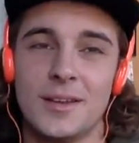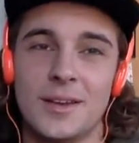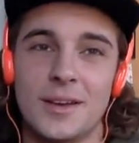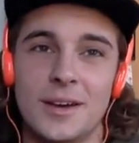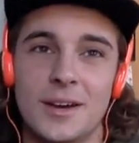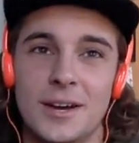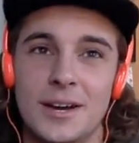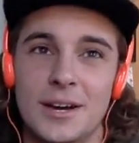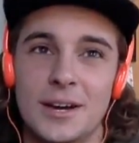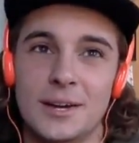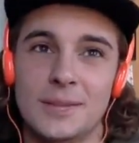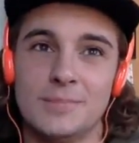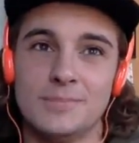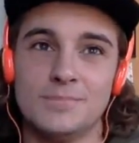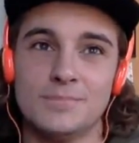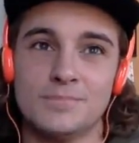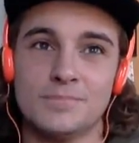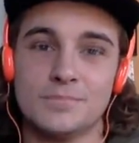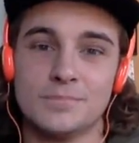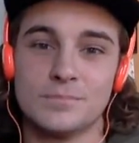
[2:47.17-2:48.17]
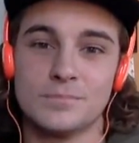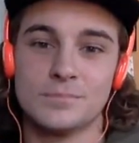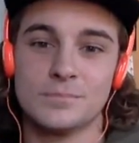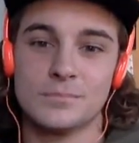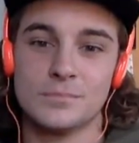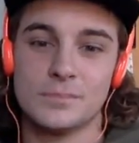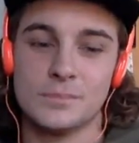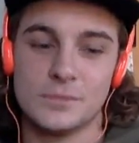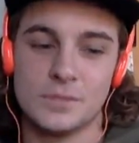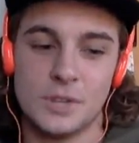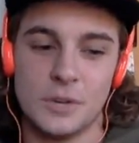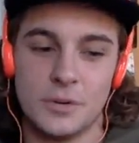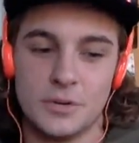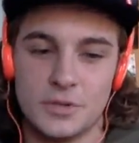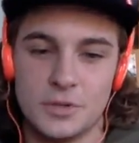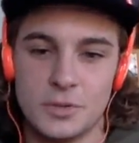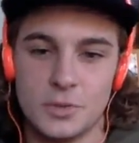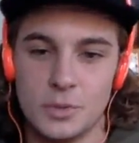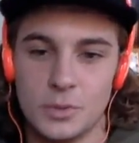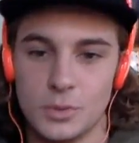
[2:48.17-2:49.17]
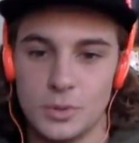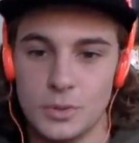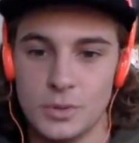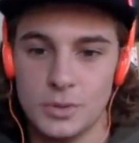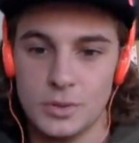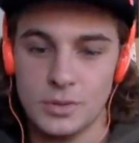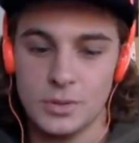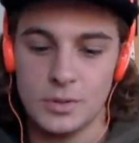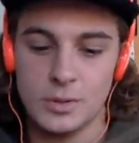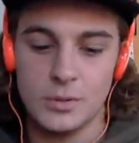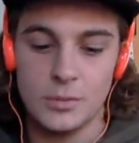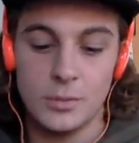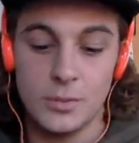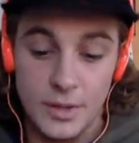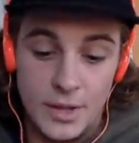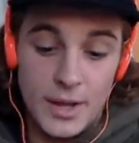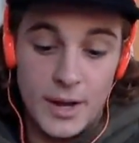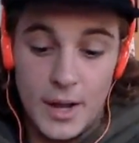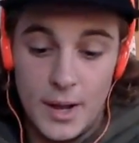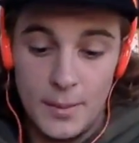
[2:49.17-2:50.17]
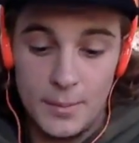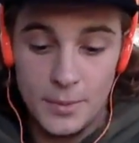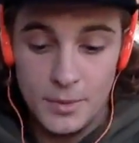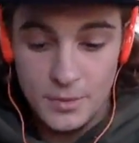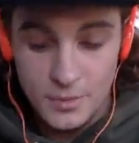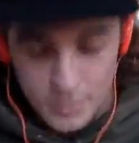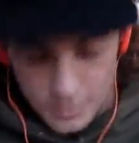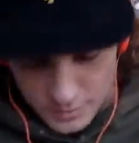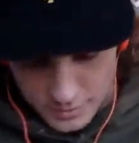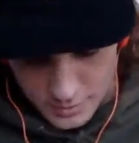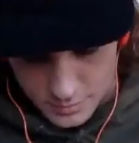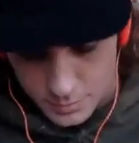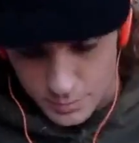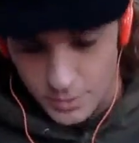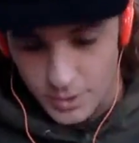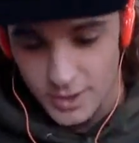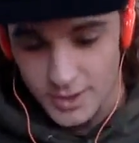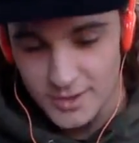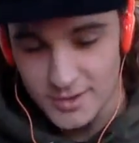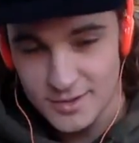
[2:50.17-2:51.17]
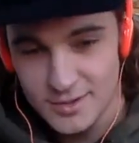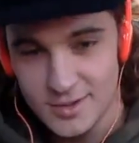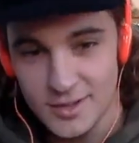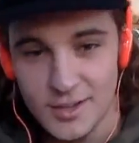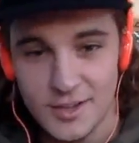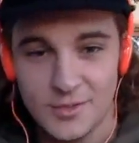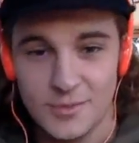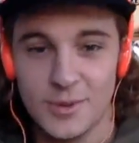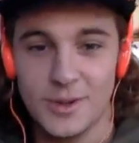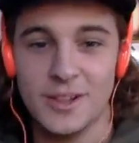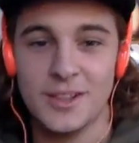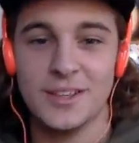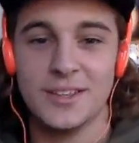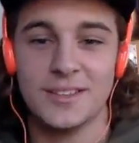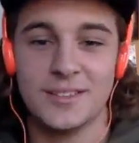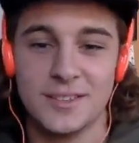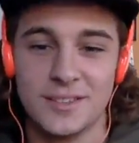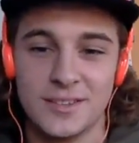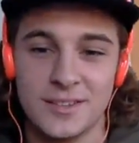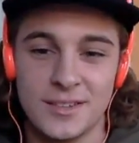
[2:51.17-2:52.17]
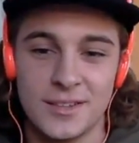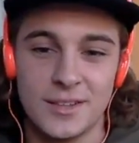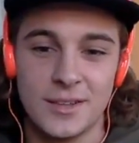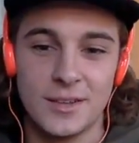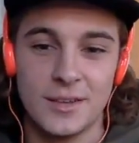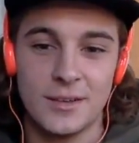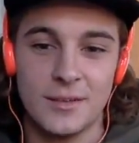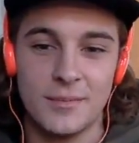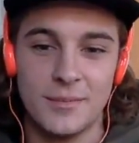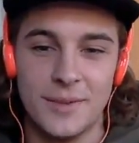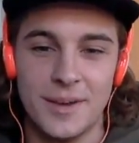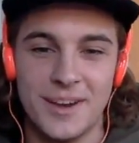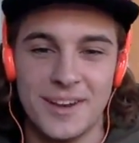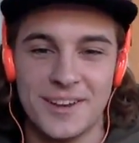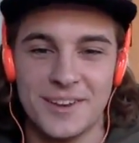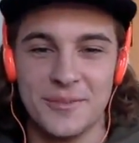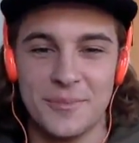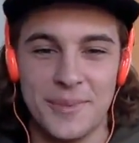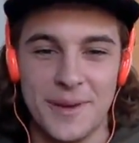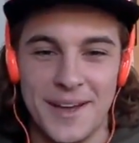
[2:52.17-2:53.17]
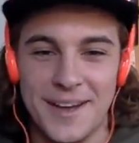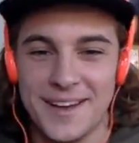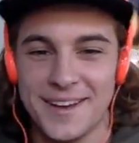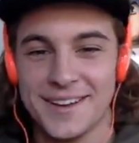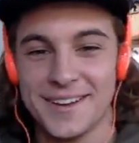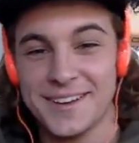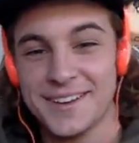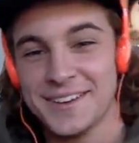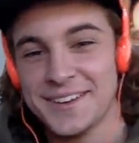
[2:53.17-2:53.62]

It's always cool when that happens, a surprise. As well as Mike, you're back.